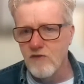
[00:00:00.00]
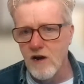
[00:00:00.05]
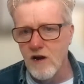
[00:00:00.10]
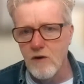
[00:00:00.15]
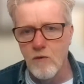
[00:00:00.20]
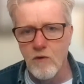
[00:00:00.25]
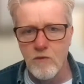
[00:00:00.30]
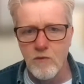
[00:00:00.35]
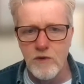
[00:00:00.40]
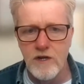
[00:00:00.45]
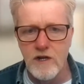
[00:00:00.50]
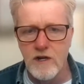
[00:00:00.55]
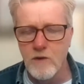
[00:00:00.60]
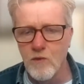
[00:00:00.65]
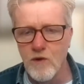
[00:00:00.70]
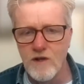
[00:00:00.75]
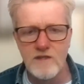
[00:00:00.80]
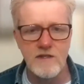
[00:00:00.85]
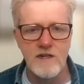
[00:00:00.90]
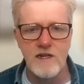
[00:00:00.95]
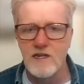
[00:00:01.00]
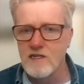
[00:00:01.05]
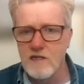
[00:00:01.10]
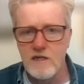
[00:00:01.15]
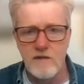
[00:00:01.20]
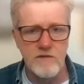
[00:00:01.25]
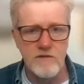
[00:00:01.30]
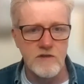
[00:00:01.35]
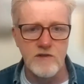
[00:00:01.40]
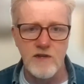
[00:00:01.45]
try it one week on a wednesday
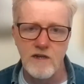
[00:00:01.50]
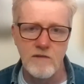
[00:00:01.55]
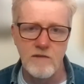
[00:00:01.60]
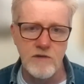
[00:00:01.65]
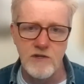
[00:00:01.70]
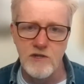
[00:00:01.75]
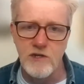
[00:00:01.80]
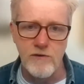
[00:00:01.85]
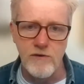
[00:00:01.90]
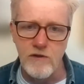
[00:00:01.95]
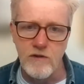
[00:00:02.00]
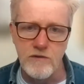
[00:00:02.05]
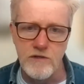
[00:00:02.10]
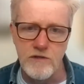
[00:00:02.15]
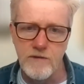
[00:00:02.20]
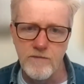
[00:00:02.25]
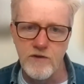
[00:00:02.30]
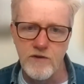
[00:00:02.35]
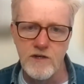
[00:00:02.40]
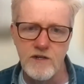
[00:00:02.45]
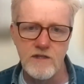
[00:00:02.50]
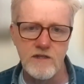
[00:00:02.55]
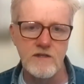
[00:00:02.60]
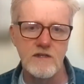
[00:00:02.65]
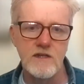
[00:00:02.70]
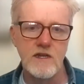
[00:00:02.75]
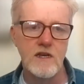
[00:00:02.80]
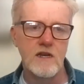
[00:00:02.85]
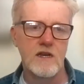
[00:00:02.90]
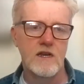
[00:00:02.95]
see if there's any material
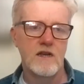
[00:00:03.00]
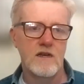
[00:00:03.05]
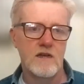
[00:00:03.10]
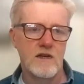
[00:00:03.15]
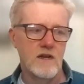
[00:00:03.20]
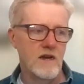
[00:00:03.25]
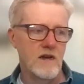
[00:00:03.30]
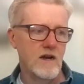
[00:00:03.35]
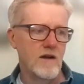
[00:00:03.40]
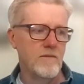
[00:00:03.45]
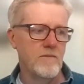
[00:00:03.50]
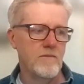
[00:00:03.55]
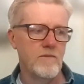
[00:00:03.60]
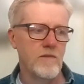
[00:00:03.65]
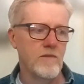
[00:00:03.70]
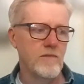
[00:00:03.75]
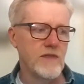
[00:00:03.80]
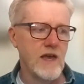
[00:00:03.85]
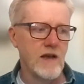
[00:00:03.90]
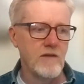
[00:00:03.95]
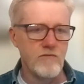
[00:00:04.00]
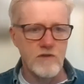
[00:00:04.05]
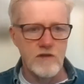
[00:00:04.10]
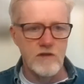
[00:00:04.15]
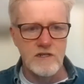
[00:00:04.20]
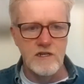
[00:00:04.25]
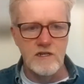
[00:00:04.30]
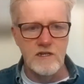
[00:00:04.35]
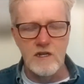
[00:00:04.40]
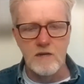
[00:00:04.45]
difference um, that
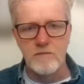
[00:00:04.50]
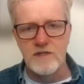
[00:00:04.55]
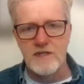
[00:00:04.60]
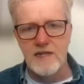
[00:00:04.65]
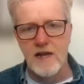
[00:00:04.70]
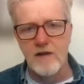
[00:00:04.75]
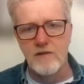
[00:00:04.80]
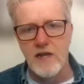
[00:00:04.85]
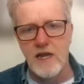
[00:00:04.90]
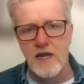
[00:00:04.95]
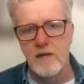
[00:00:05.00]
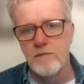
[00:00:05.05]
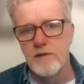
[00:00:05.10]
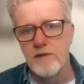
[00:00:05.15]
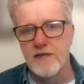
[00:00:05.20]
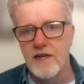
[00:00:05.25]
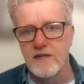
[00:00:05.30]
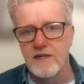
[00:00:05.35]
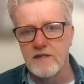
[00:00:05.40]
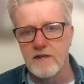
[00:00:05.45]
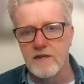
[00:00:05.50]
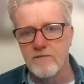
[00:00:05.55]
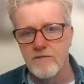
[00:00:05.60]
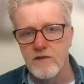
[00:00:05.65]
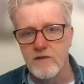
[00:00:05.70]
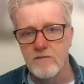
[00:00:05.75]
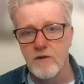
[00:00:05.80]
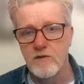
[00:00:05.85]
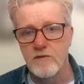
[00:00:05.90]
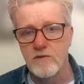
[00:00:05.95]
really just comes down to A/B testing
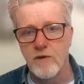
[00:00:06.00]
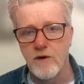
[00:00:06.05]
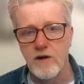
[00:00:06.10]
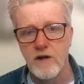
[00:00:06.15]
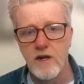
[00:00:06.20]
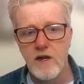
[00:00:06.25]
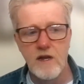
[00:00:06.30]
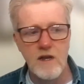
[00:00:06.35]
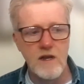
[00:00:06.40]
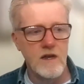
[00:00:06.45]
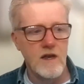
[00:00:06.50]
for the most part.